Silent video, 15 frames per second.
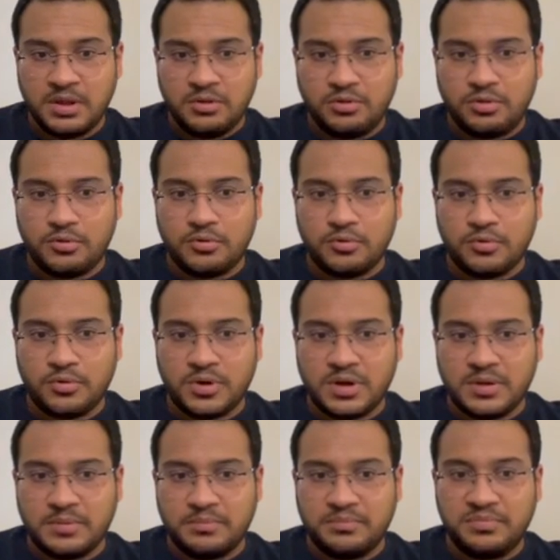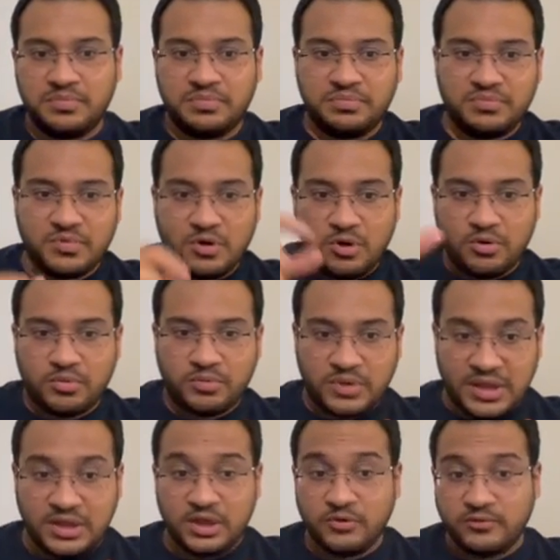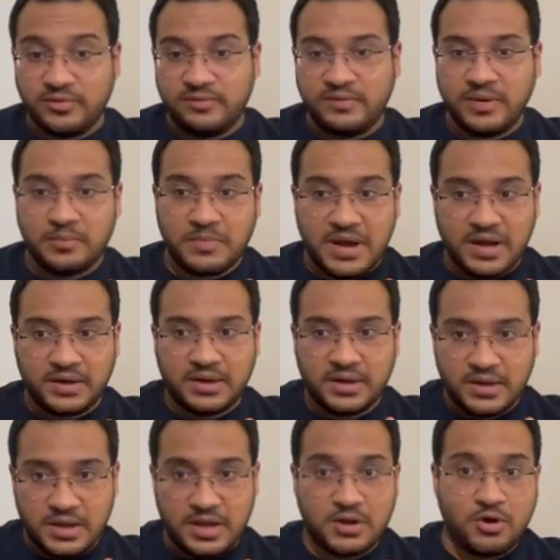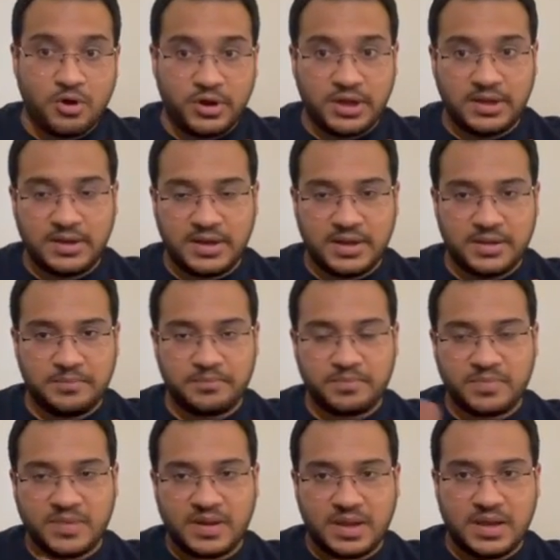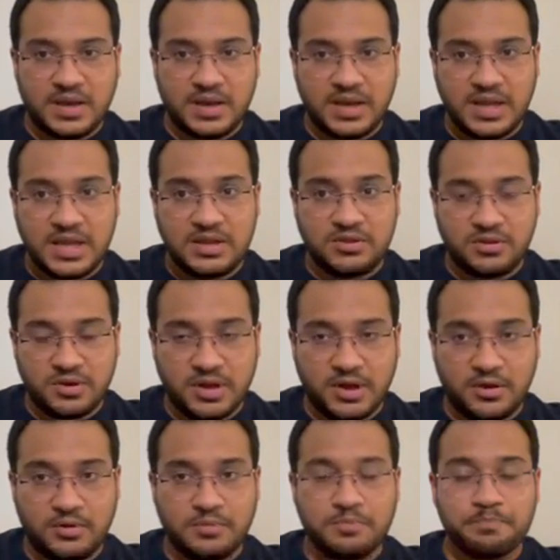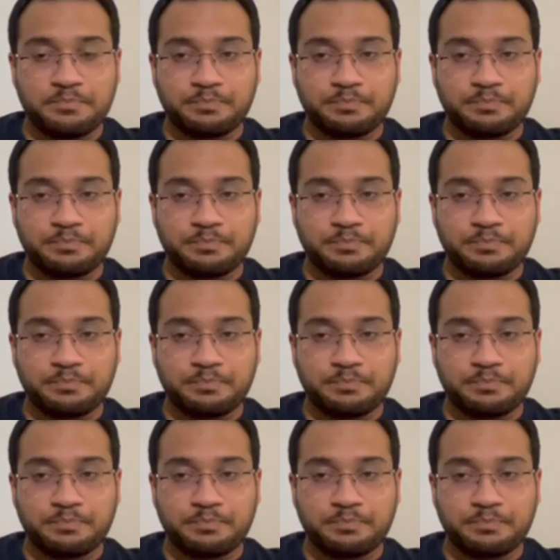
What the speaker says: So, and you will be marked accordingly in each scenario.